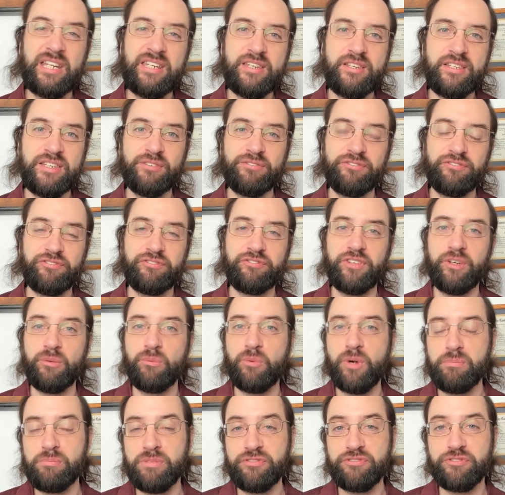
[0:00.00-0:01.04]
And then the,
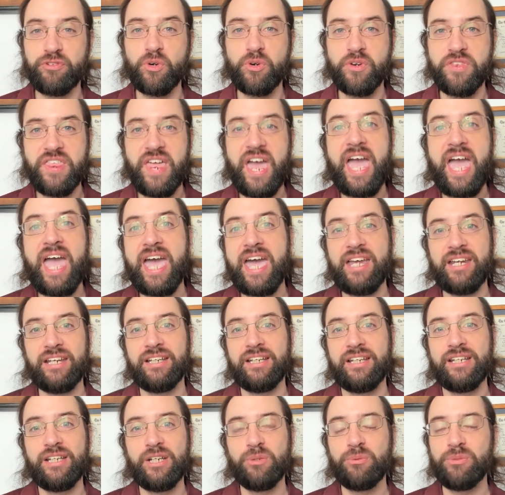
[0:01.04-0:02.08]
the one before
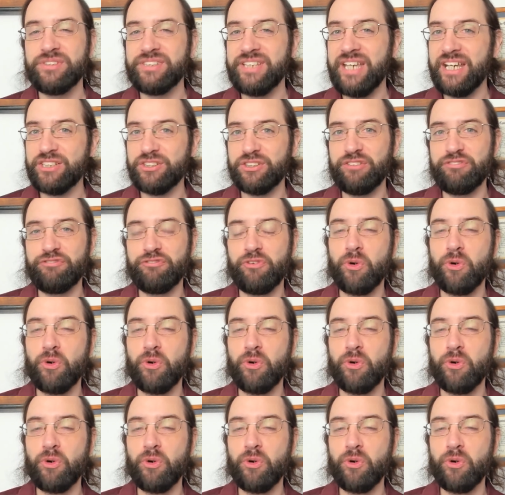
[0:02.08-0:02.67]
that was actually